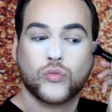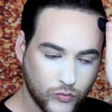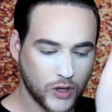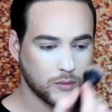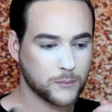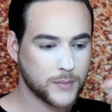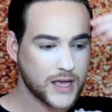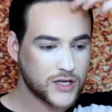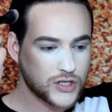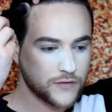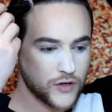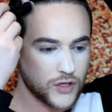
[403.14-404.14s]
And
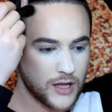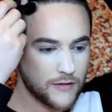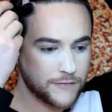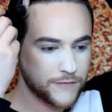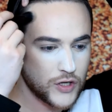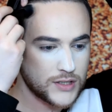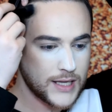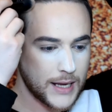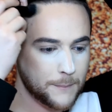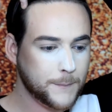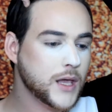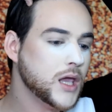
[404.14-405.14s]
bitch, if you love food
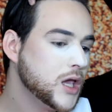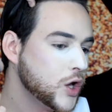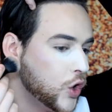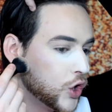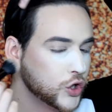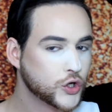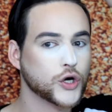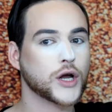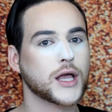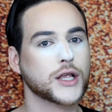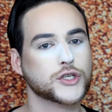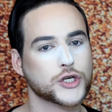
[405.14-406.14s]
like me, contour
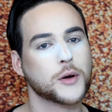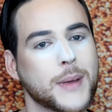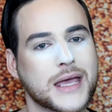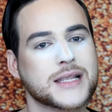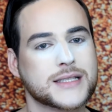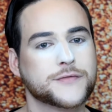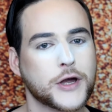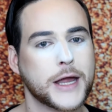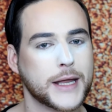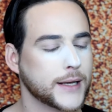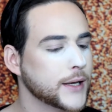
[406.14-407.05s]
is your best friend,